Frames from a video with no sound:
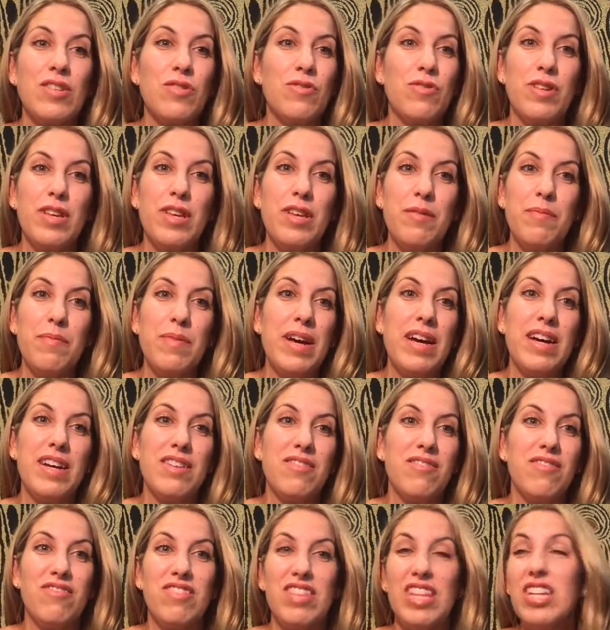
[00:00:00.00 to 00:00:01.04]
talking about a
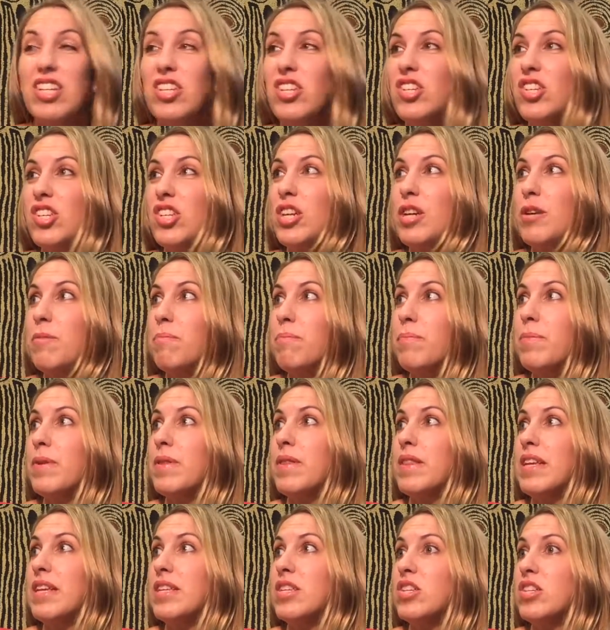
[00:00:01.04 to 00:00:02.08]
relationship,
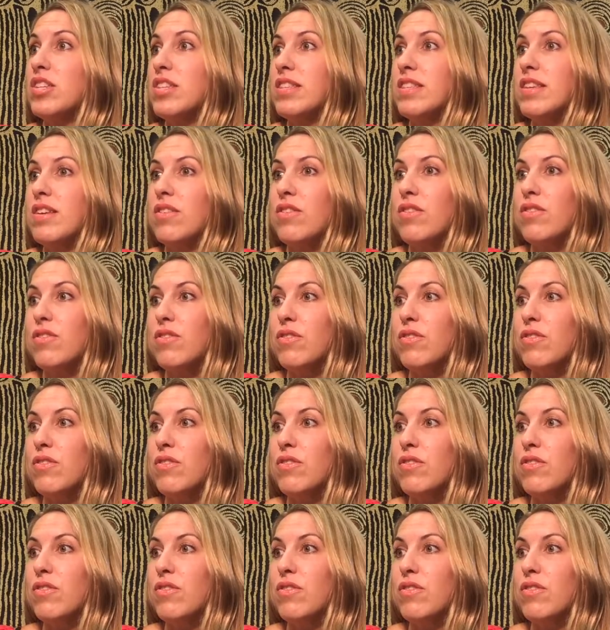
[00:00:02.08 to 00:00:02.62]
and then she said,